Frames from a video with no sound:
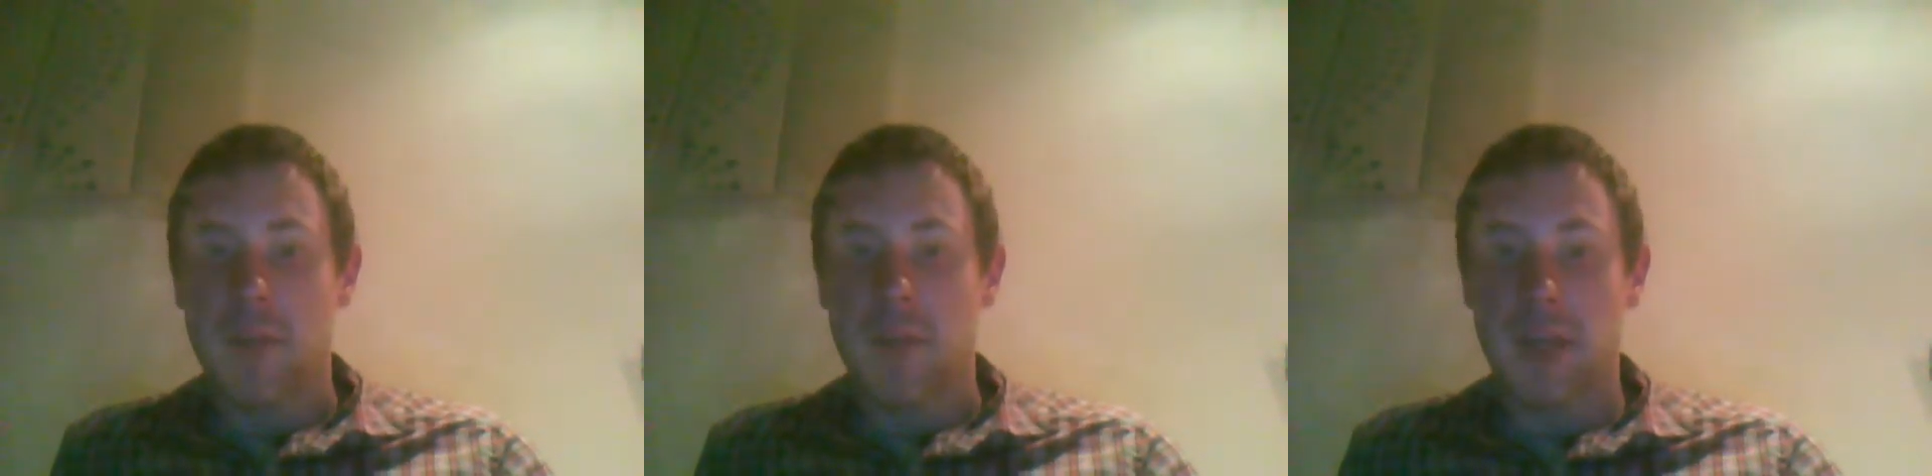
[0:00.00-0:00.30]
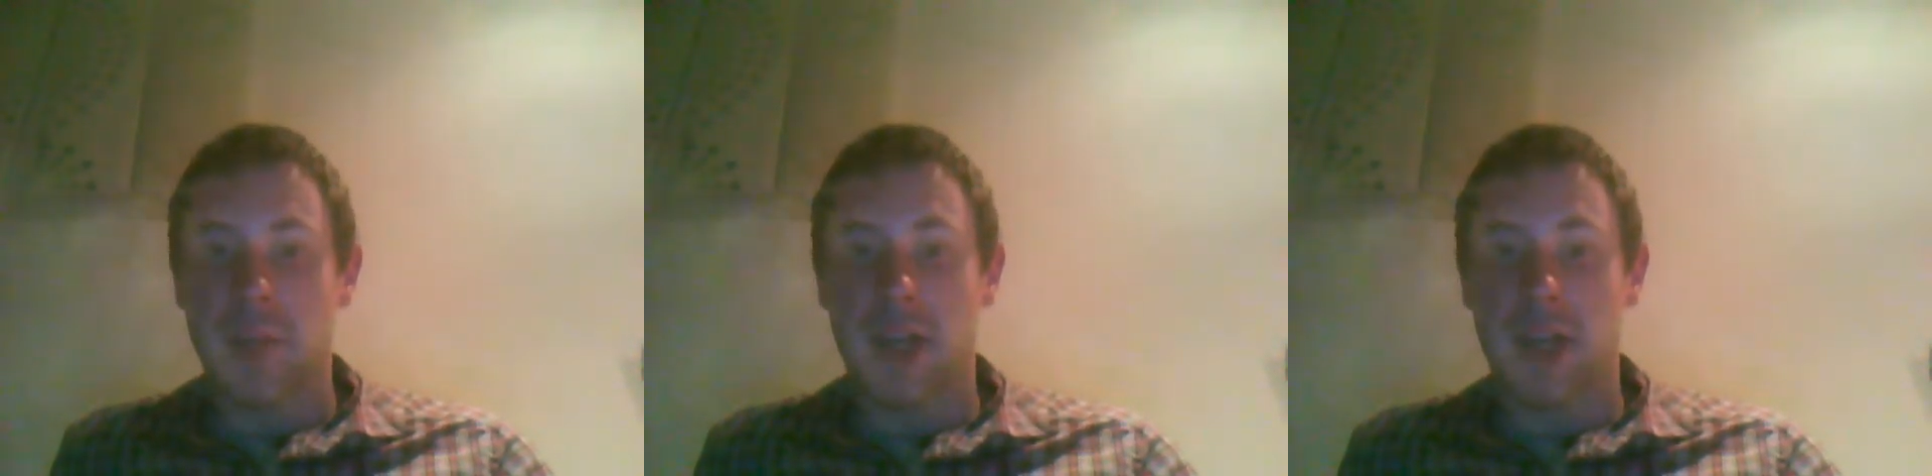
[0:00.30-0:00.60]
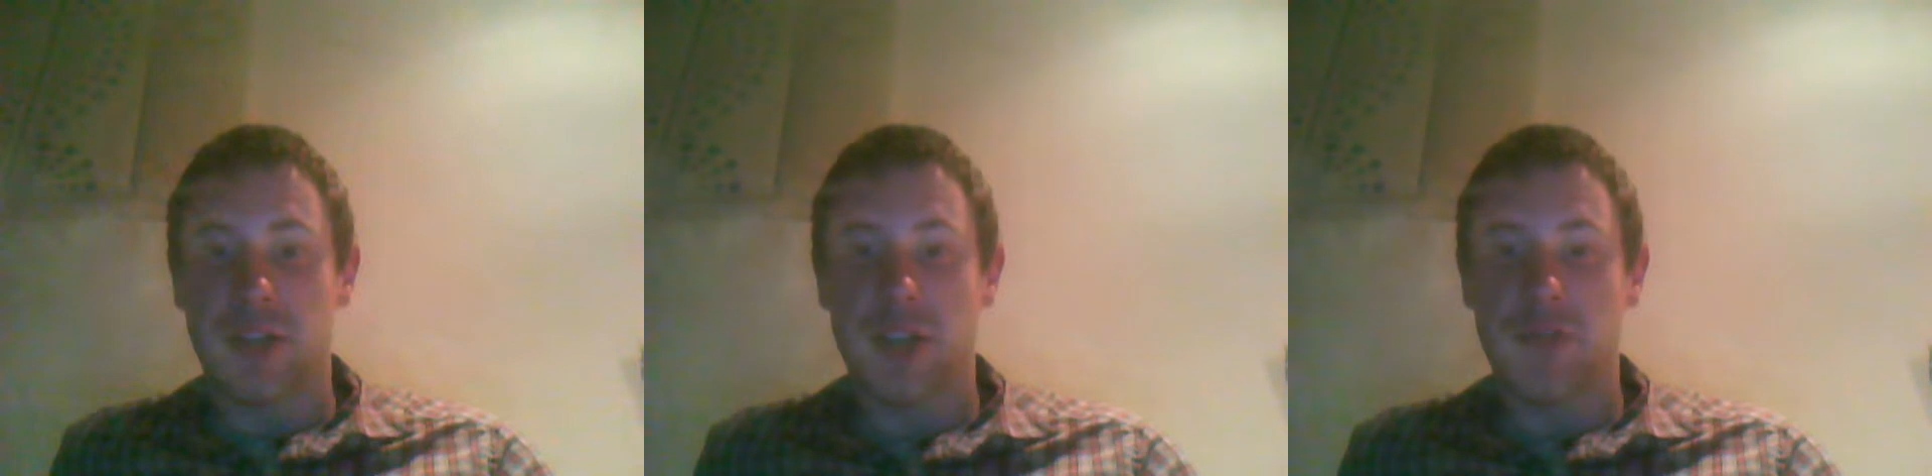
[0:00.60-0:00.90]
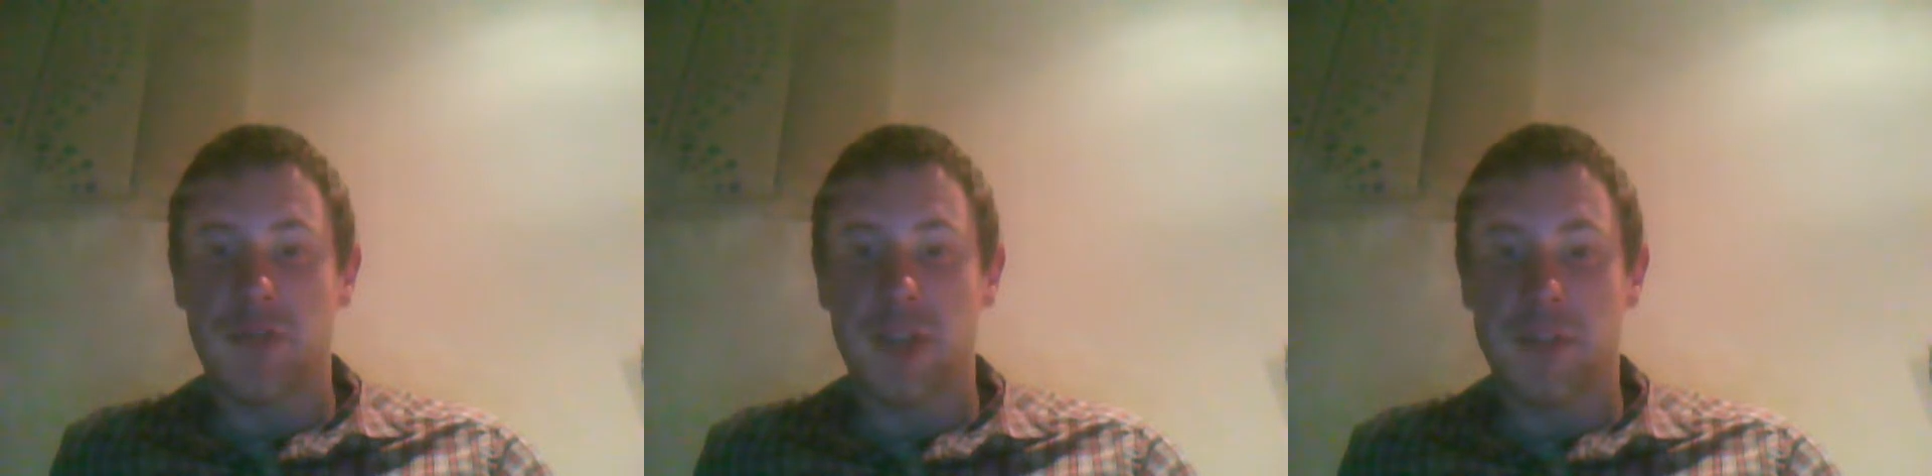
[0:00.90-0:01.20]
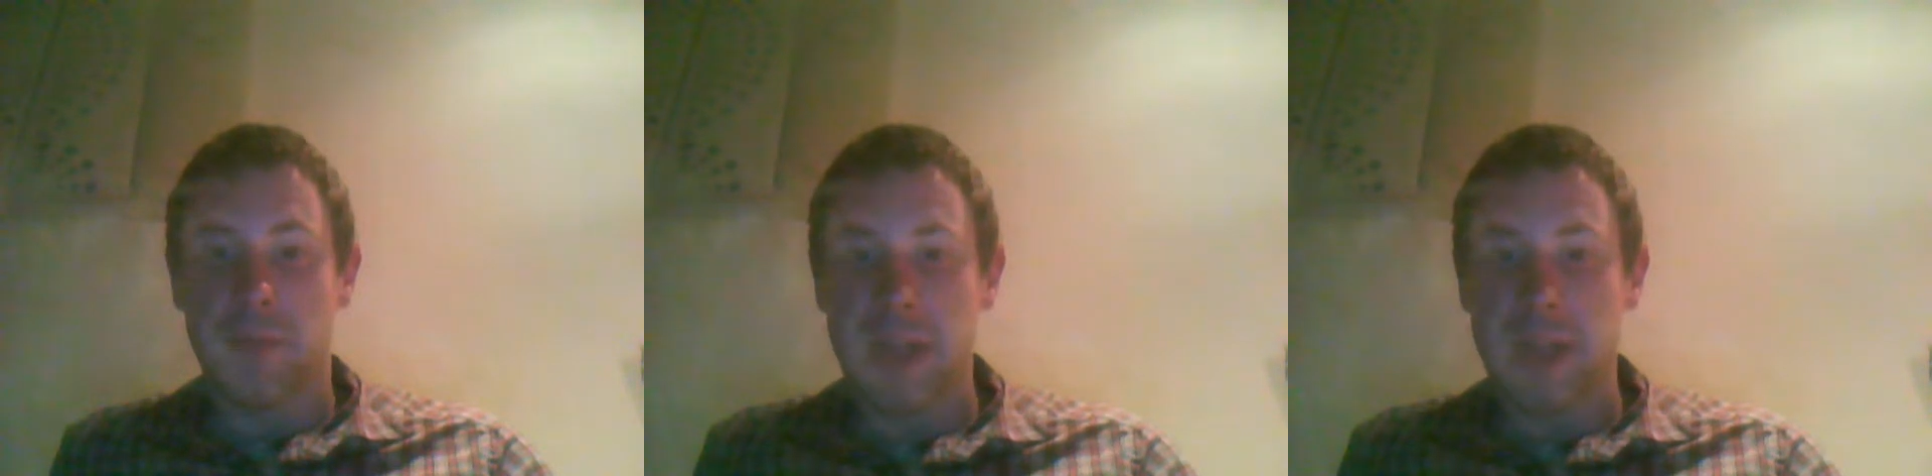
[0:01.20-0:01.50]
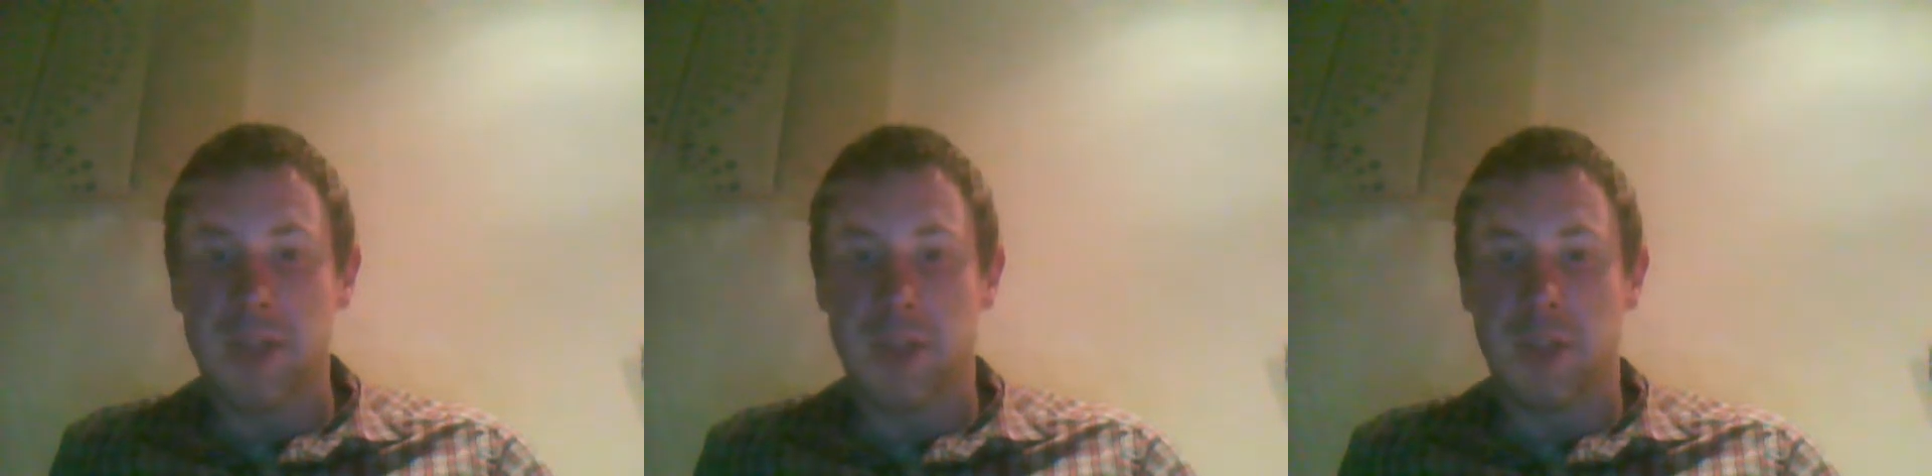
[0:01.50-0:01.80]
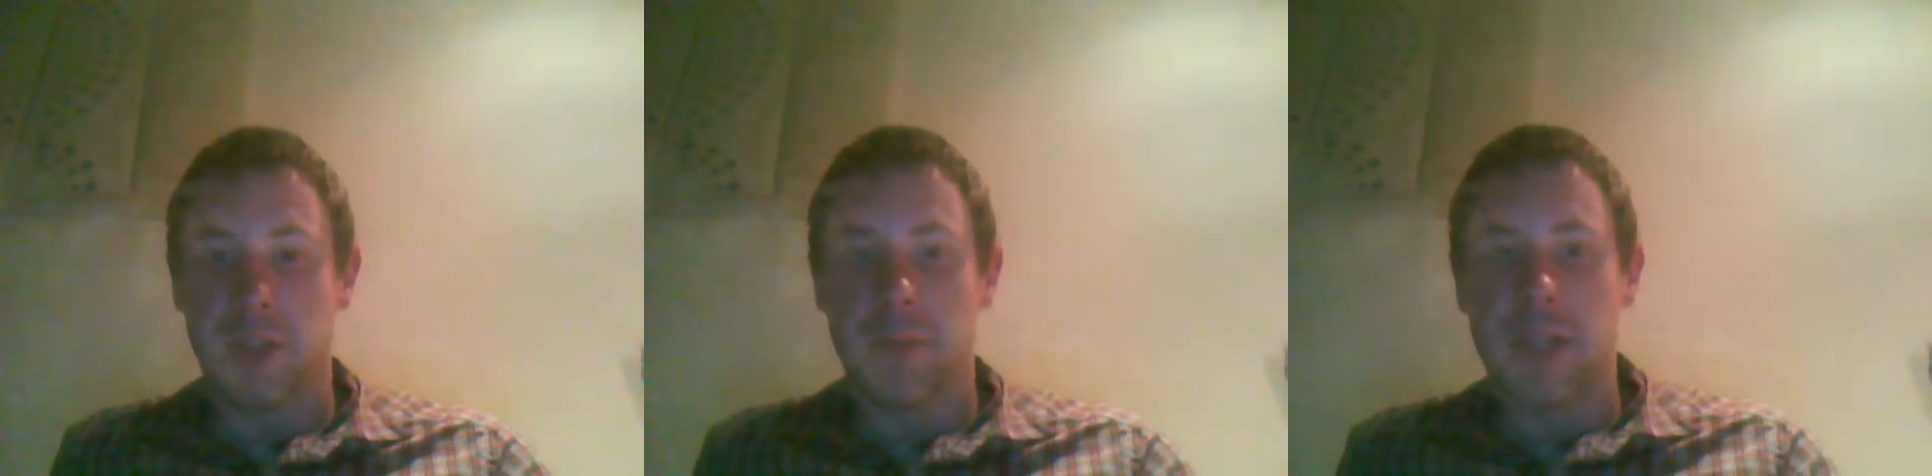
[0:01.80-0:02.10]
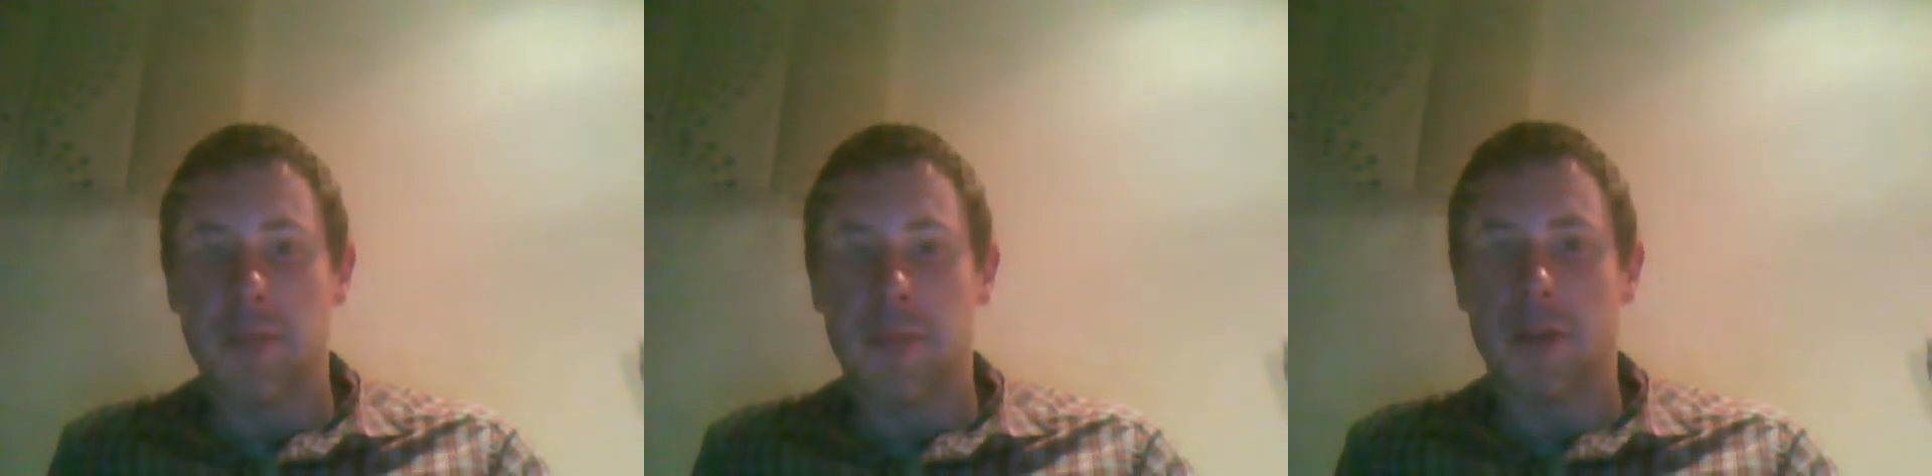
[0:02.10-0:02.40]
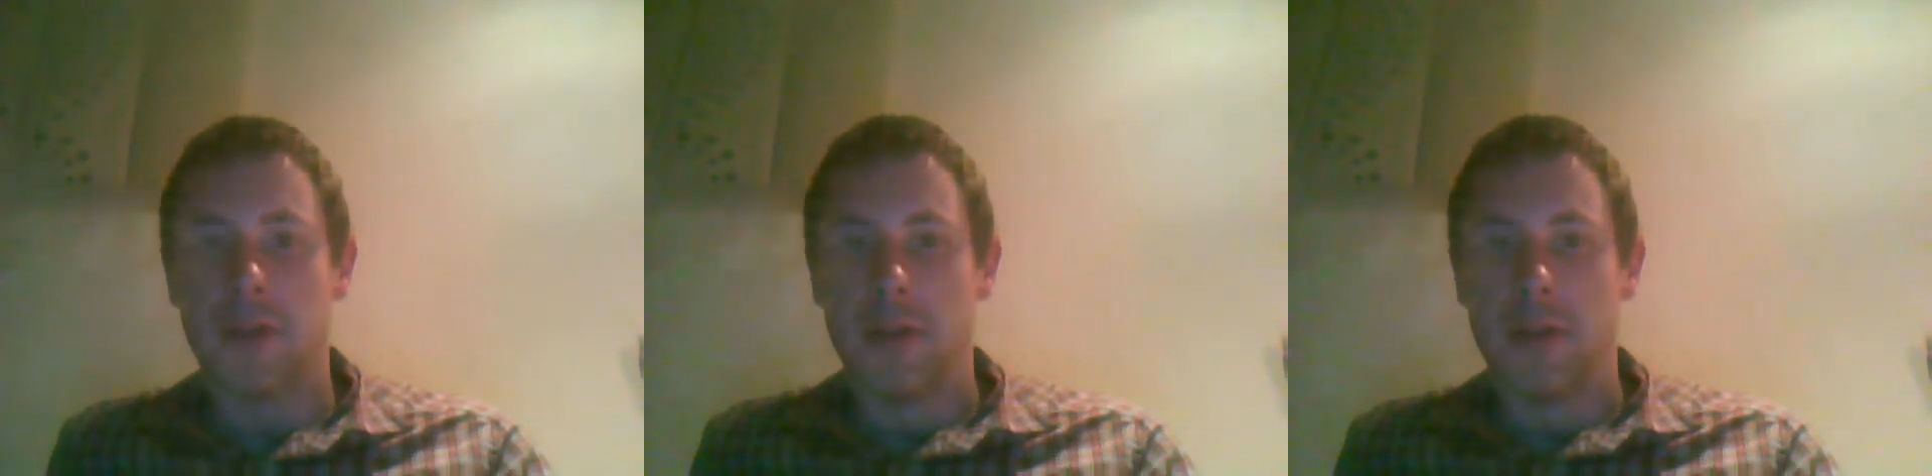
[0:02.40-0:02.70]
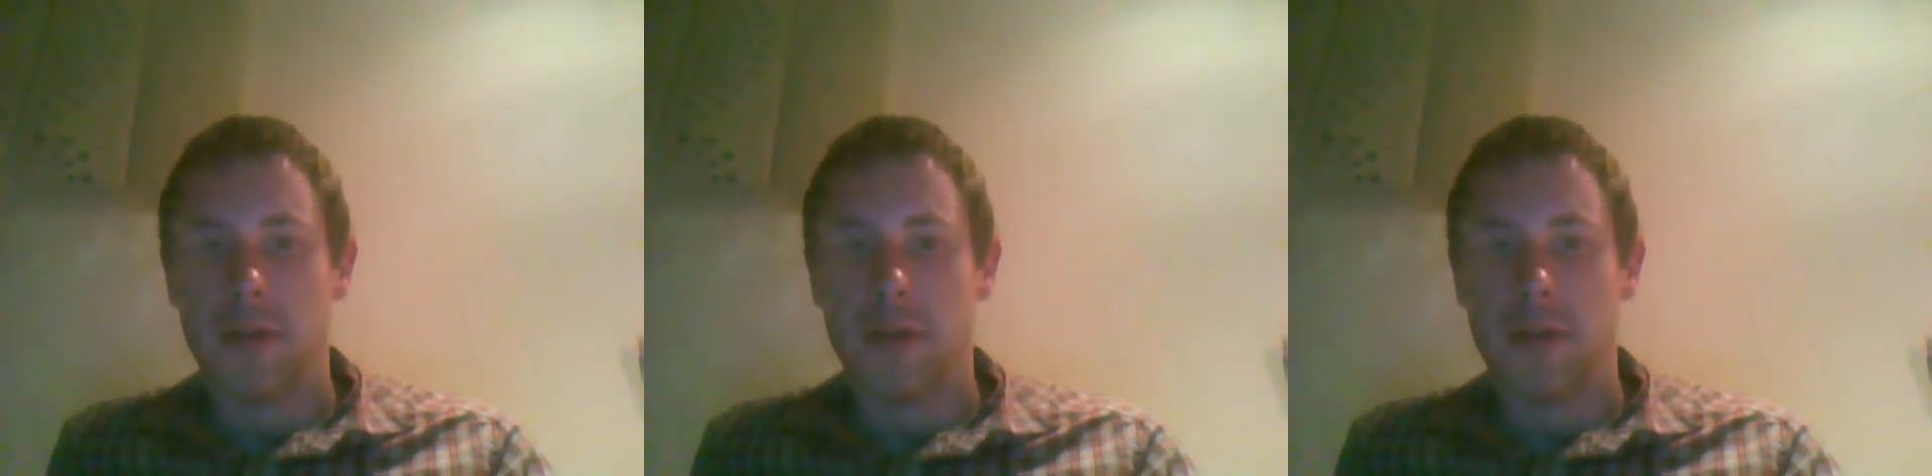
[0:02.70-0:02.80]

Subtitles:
people actually try to fix those people.